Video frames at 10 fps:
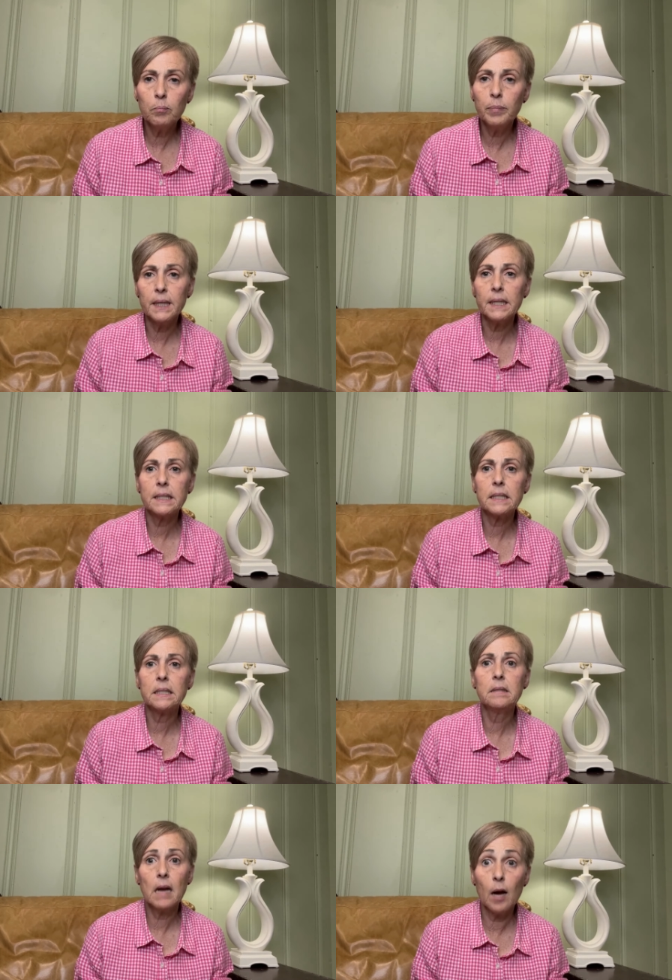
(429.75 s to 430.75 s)
but it's
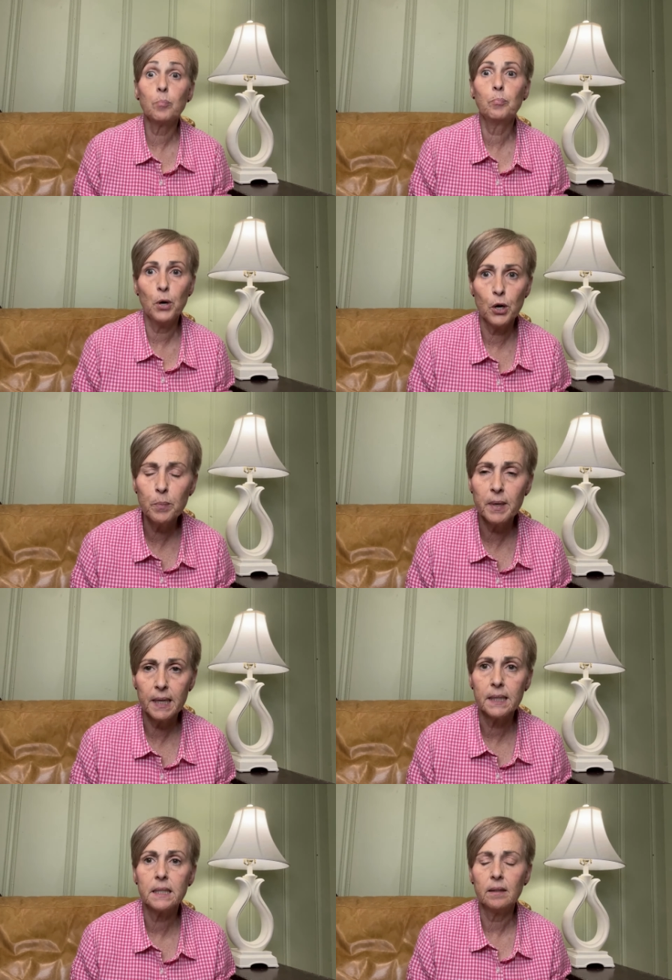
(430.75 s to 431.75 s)
not
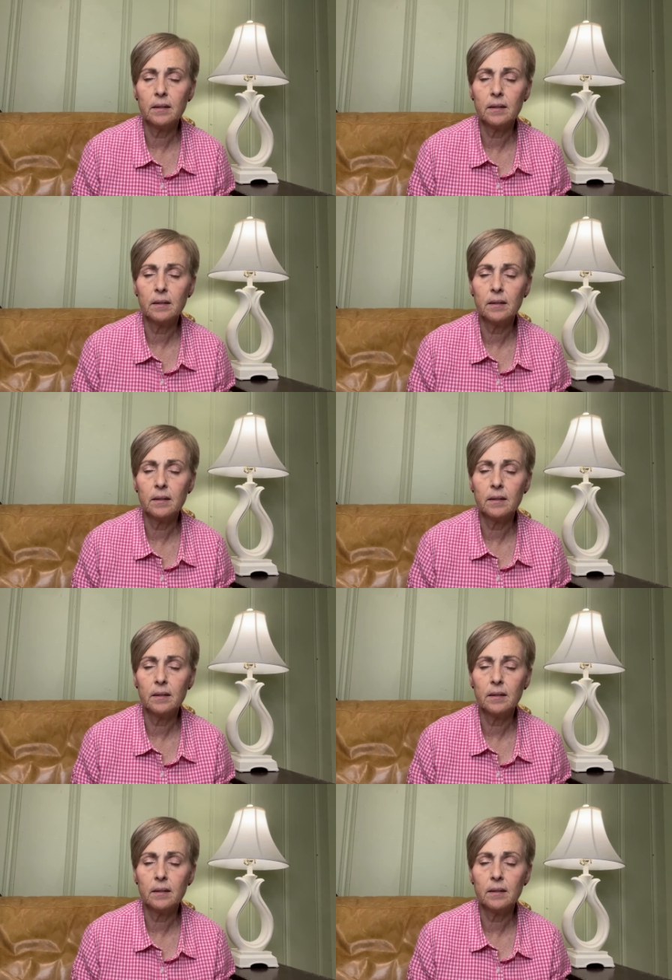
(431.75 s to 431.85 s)
permanent,